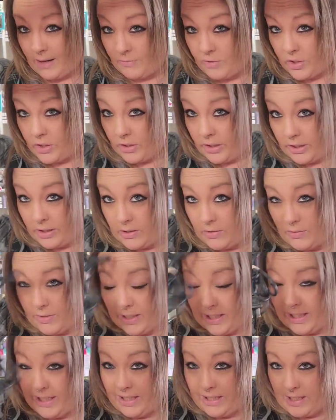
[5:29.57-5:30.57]
I'm sure you don't
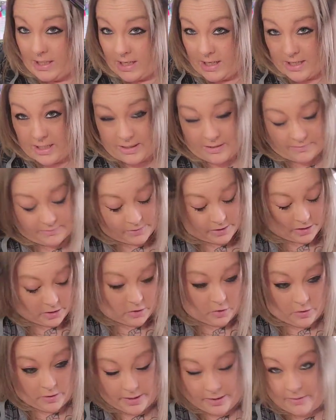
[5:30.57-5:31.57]
need a
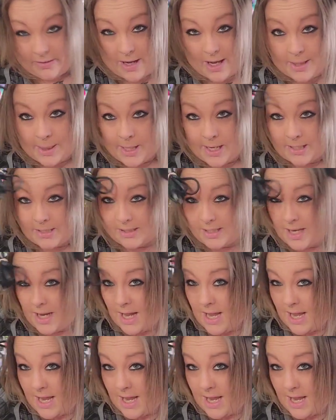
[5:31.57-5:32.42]
tutorial on this.